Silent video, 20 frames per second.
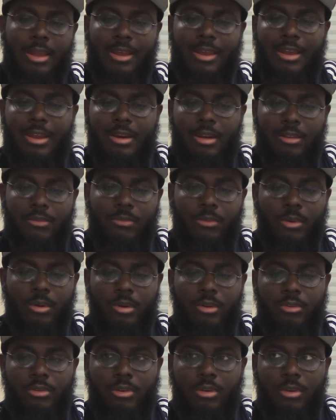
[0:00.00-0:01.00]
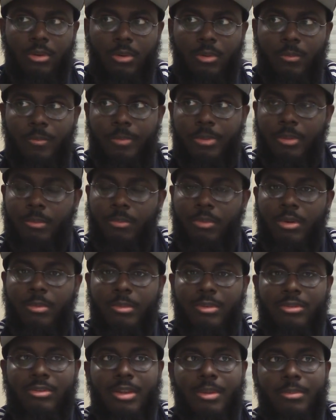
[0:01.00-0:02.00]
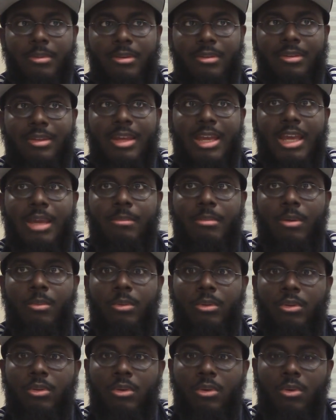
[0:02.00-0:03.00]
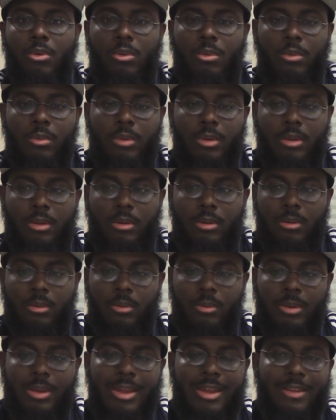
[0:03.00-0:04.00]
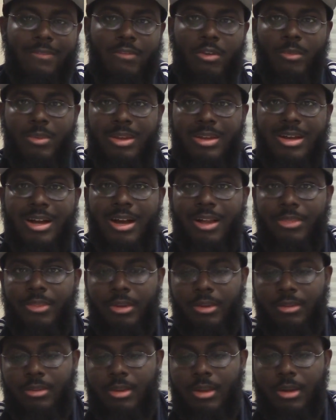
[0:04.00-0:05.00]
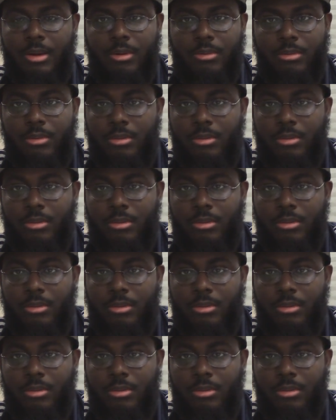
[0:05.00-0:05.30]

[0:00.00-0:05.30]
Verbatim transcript: And as far as, you know, pretty much stepping this game up with the whole, you know, very gothic sounds.